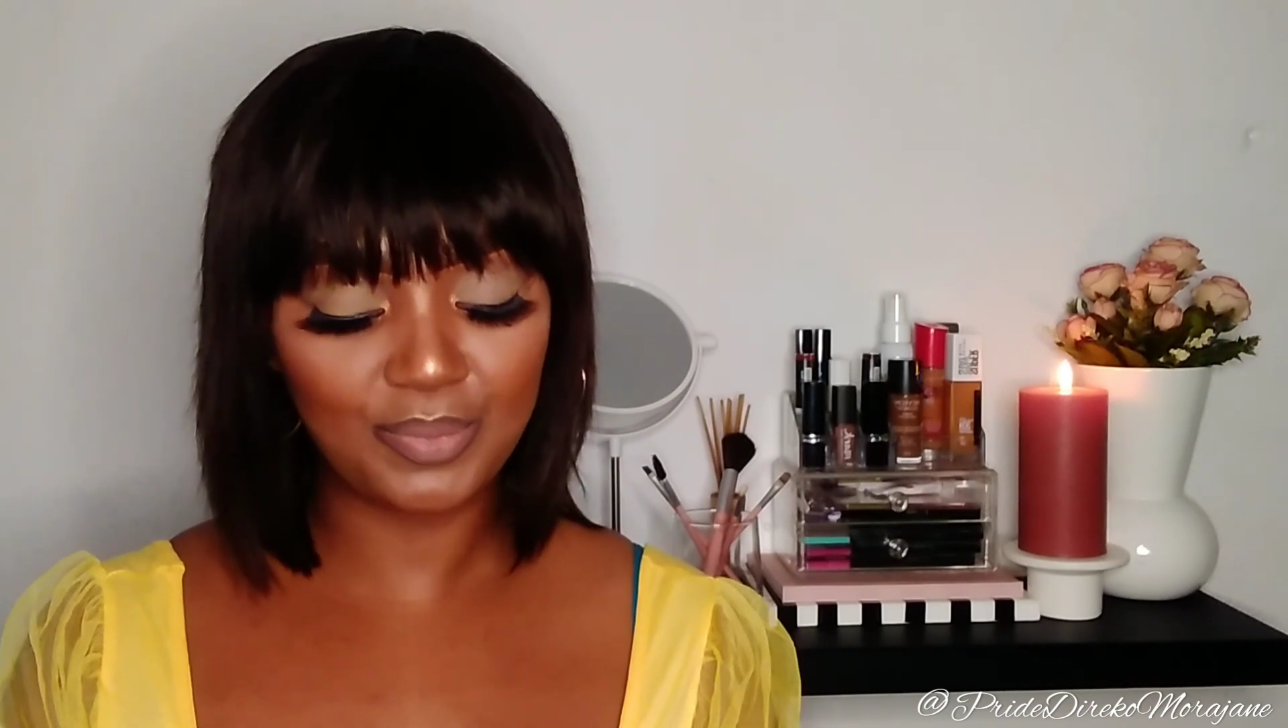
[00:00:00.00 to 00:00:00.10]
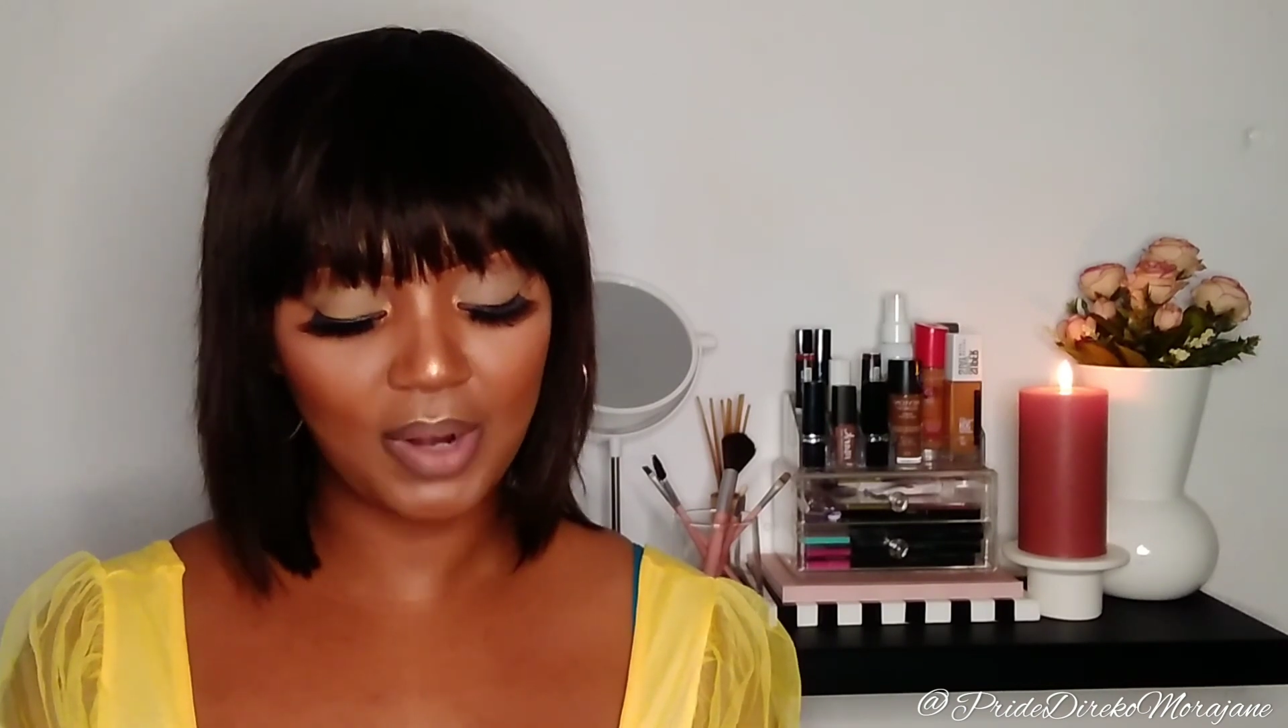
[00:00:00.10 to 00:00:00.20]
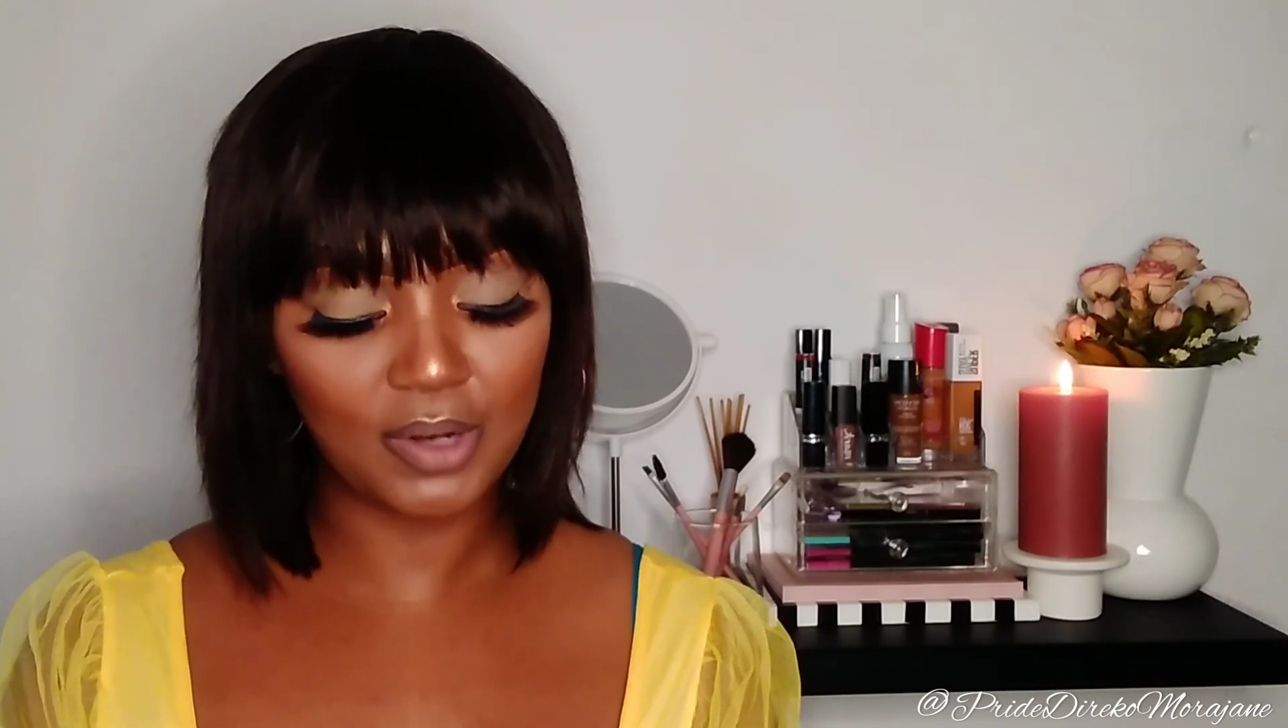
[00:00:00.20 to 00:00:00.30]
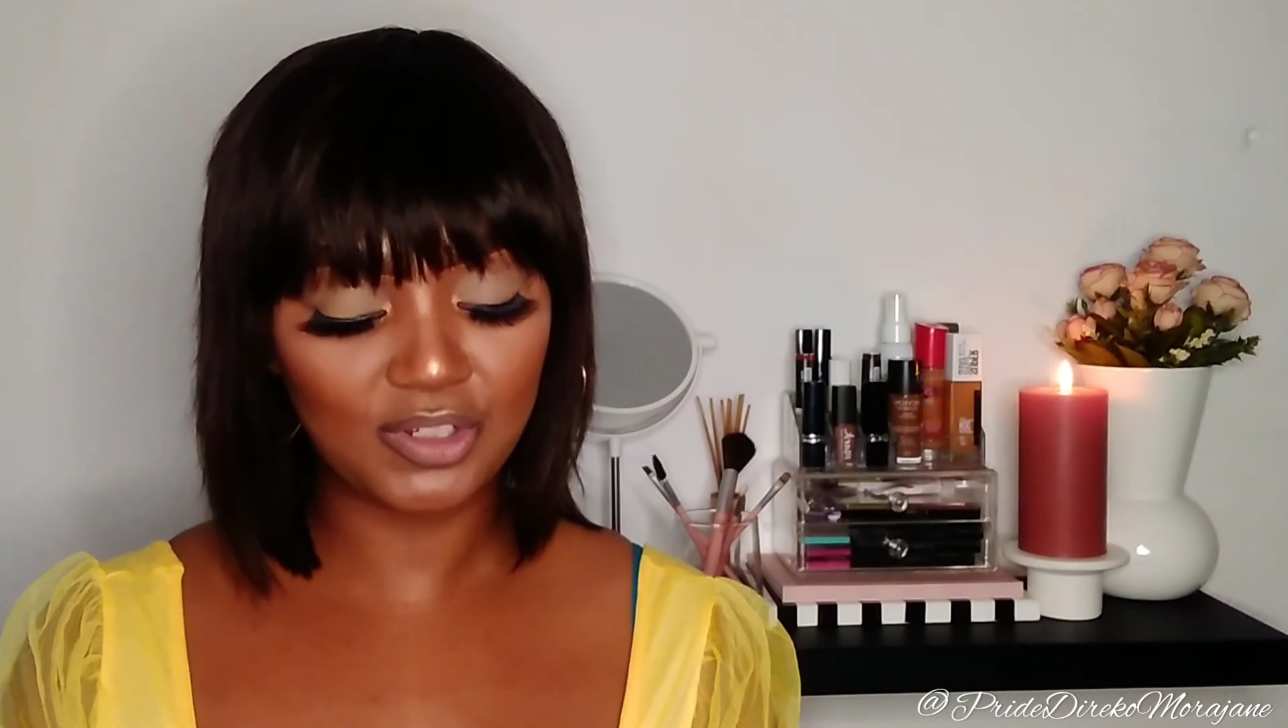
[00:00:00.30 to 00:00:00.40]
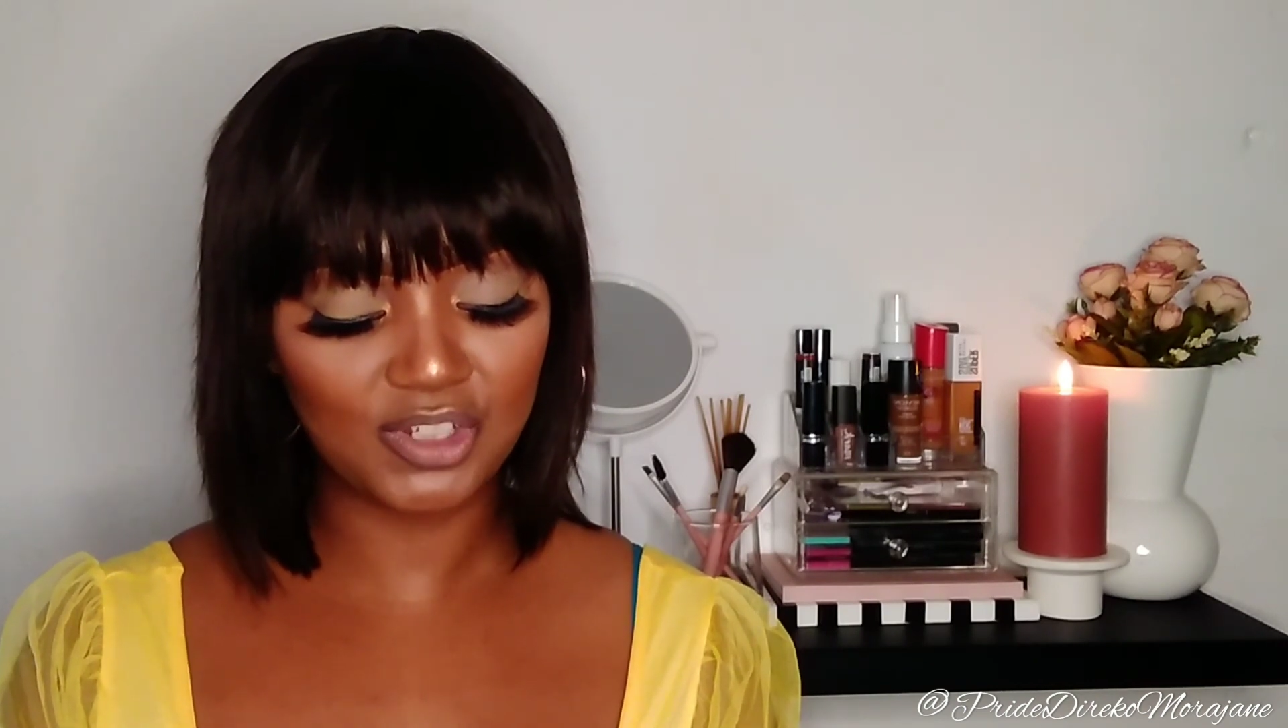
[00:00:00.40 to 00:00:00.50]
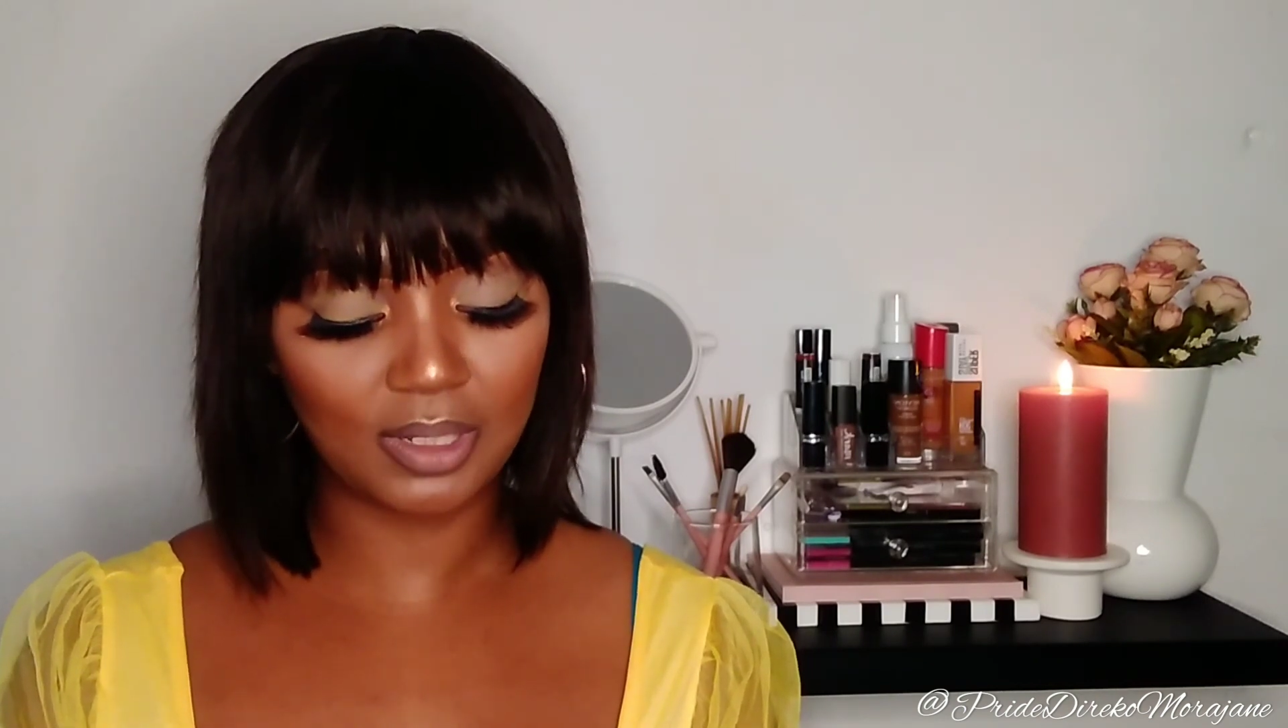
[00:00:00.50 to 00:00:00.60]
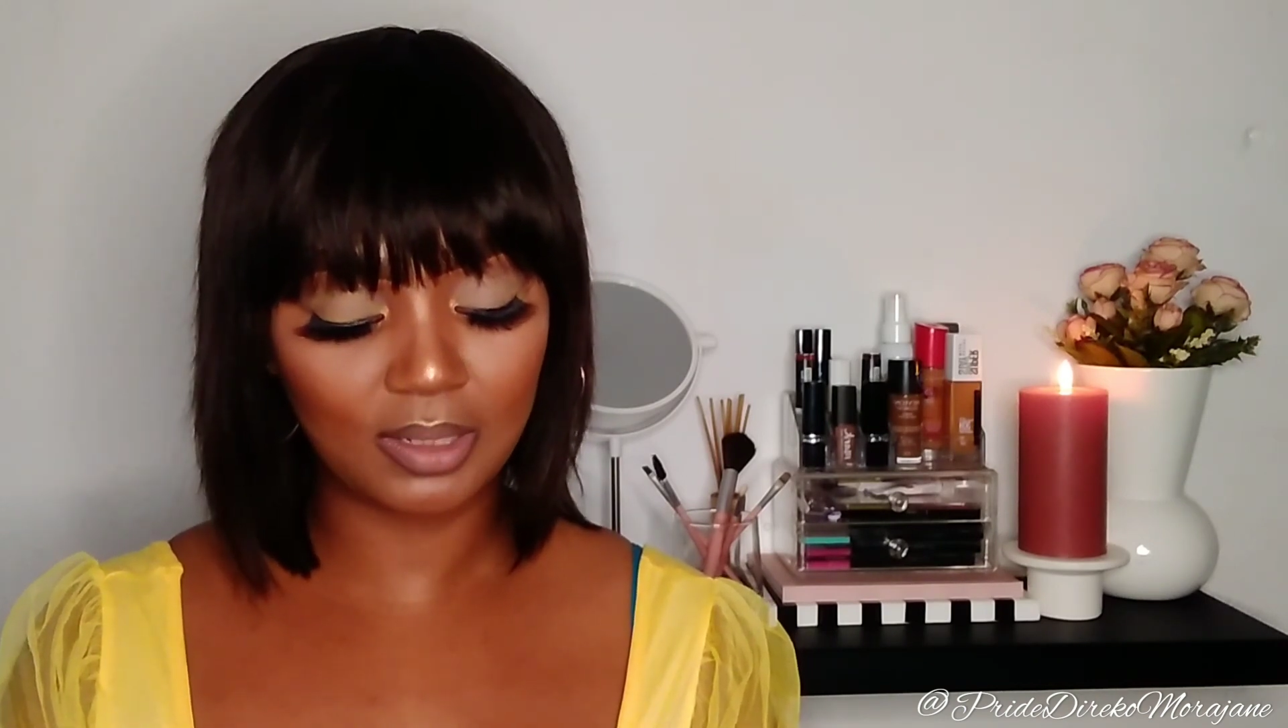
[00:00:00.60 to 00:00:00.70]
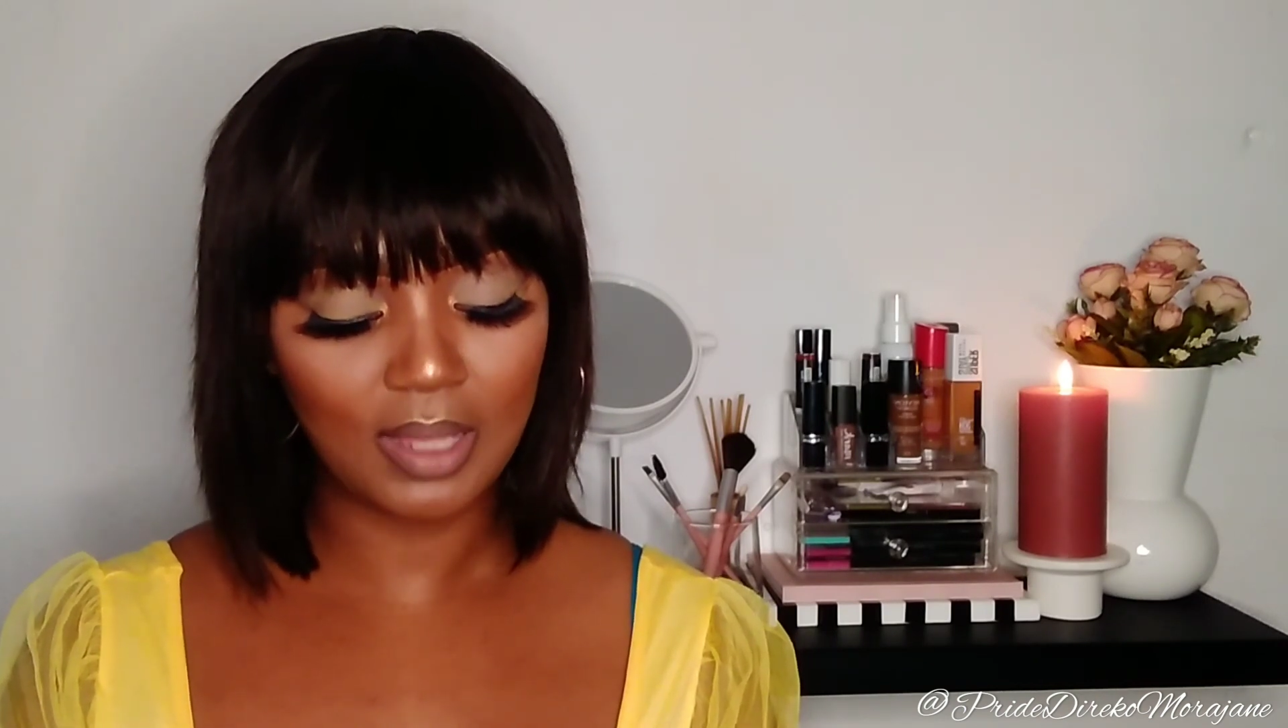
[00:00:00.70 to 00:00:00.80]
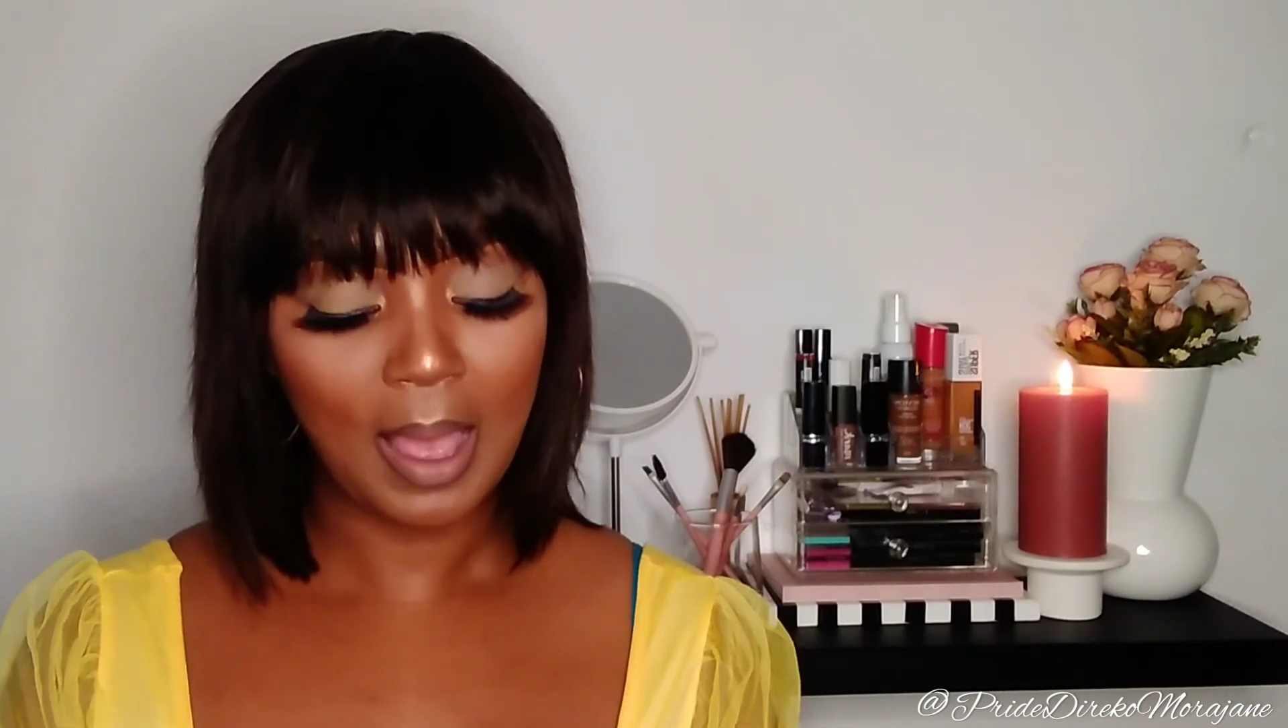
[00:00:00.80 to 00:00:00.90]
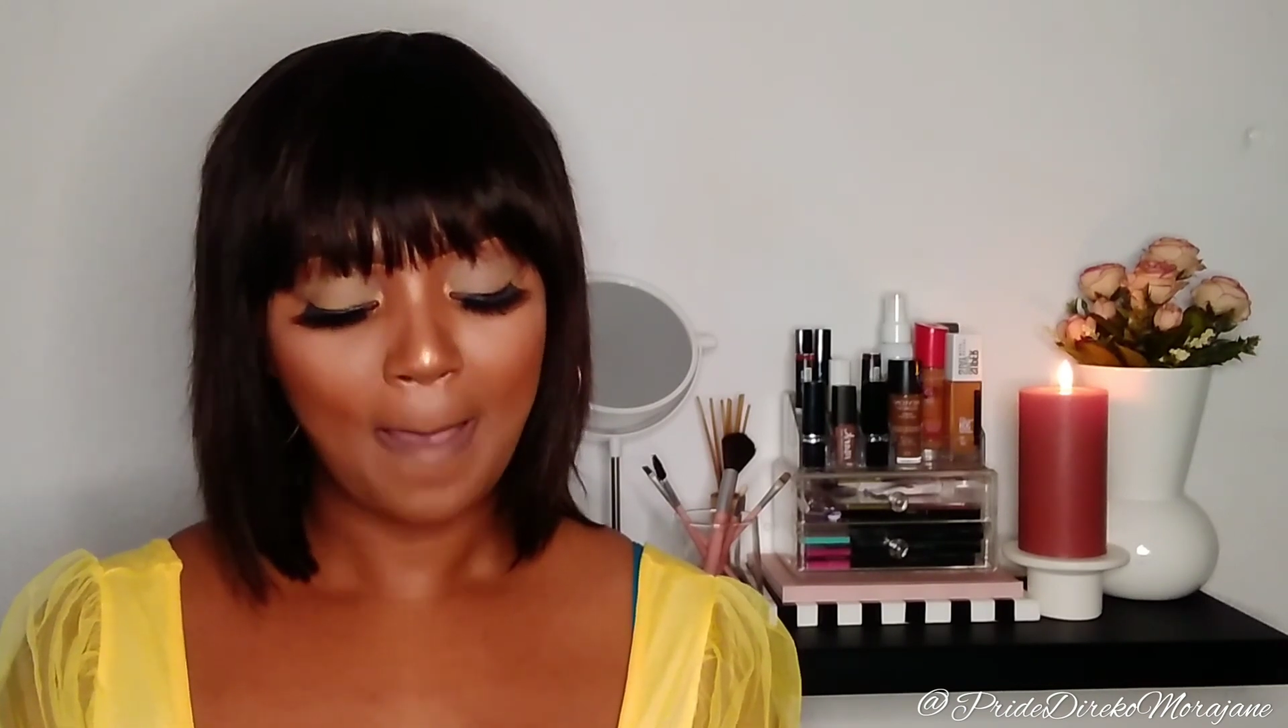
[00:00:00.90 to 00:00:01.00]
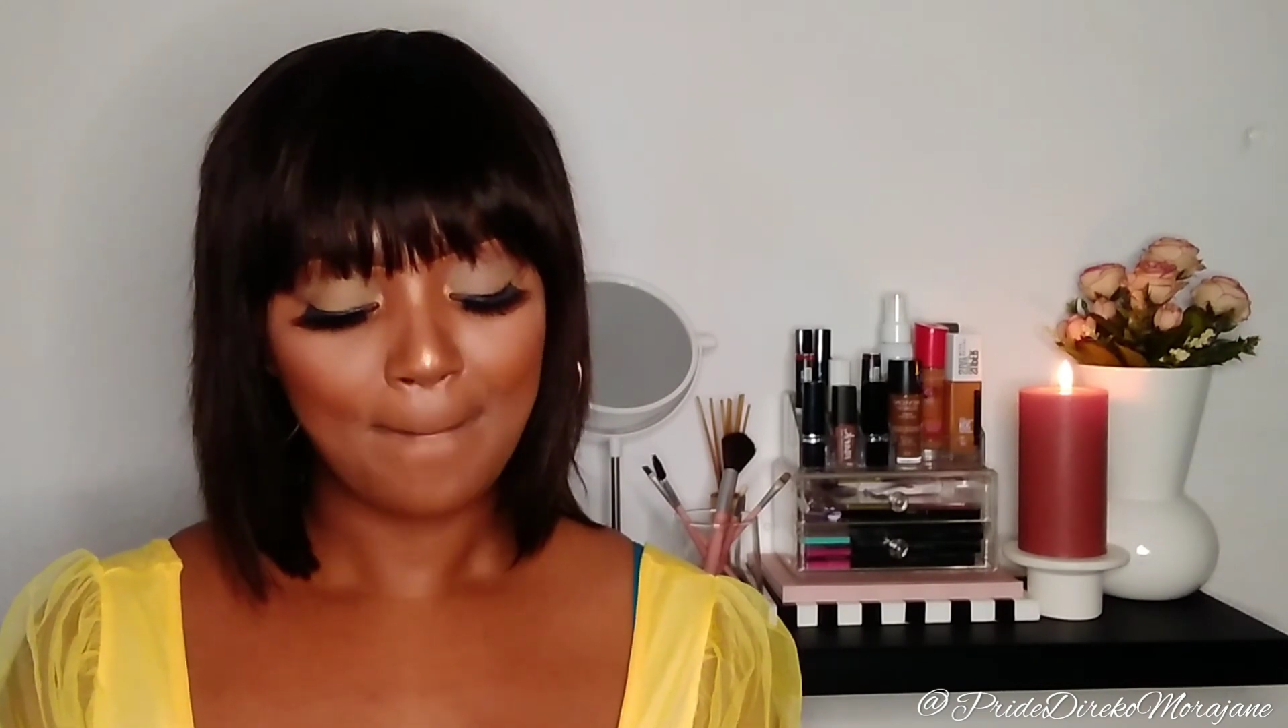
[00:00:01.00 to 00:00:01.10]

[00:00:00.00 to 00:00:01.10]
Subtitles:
Brow Gel